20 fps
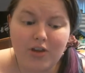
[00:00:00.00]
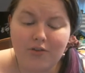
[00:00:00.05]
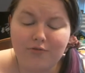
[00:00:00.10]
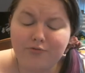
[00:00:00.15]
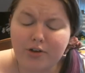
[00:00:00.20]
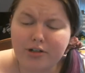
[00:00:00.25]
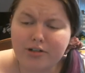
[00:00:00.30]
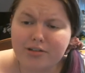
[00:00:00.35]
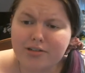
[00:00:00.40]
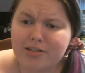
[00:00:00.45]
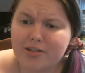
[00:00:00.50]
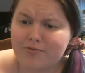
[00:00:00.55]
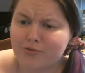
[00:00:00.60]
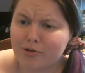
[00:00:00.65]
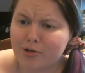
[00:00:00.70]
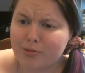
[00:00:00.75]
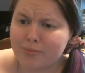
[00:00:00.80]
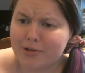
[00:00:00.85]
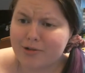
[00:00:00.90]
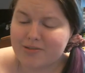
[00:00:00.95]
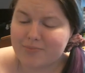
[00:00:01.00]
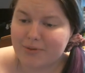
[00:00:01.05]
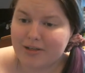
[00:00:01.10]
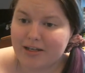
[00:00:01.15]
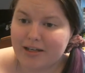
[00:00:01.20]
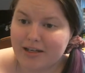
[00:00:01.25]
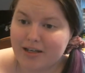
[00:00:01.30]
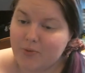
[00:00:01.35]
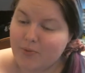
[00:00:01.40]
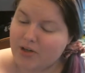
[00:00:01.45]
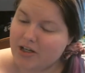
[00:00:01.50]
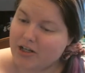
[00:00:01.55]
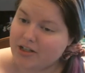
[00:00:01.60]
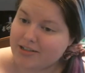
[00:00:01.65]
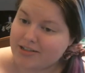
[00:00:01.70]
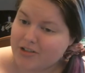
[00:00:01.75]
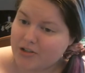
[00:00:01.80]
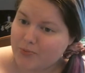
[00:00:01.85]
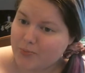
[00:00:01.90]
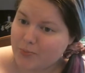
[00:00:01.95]
First and foremost being, we are
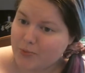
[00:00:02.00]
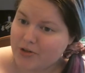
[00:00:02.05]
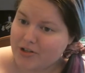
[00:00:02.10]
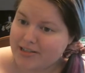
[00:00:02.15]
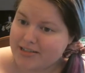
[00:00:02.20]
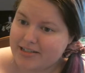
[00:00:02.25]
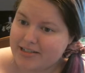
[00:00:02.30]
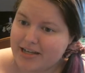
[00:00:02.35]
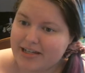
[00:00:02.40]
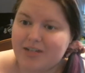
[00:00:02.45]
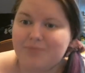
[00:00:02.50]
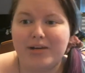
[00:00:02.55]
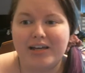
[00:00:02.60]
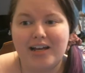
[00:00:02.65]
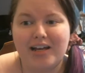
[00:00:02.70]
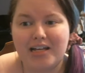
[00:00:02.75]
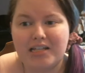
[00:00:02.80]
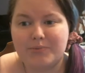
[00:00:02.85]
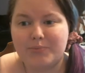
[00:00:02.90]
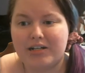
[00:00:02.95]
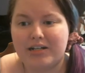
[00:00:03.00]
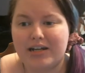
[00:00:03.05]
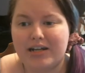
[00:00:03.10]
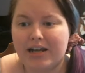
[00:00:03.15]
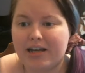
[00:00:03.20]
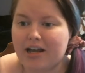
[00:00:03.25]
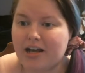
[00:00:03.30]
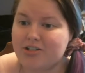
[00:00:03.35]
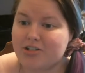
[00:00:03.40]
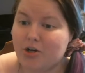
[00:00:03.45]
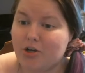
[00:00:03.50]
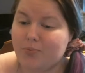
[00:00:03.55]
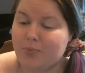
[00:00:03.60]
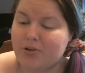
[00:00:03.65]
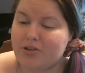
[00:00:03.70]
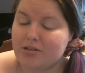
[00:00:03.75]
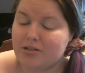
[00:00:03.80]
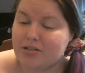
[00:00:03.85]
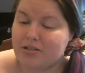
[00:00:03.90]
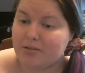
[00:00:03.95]
super excited. My husband and I got to go
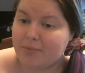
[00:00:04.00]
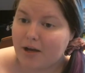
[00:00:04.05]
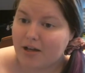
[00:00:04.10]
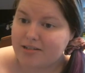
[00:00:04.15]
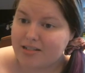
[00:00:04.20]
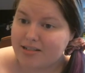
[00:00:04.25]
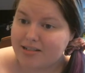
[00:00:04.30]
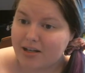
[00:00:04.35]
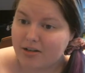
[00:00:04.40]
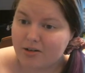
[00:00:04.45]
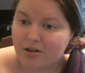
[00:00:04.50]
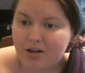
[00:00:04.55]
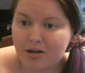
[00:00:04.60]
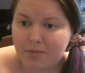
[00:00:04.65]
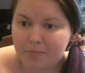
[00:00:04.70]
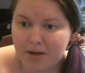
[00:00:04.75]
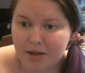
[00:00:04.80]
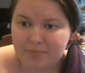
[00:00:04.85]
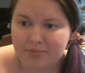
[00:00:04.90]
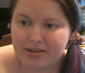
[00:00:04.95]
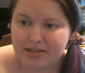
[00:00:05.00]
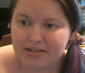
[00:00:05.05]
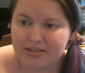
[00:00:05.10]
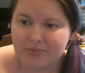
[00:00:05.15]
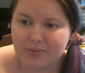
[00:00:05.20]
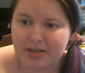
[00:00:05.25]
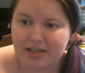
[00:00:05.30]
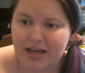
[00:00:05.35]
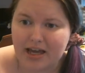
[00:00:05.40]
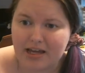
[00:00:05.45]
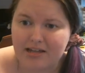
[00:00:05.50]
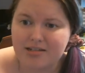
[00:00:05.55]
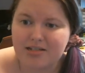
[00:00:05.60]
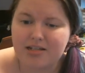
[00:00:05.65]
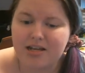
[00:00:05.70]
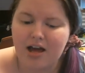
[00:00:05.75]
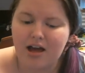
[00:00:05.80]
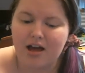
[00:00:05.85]
put the deposit down on our puppy this weekend.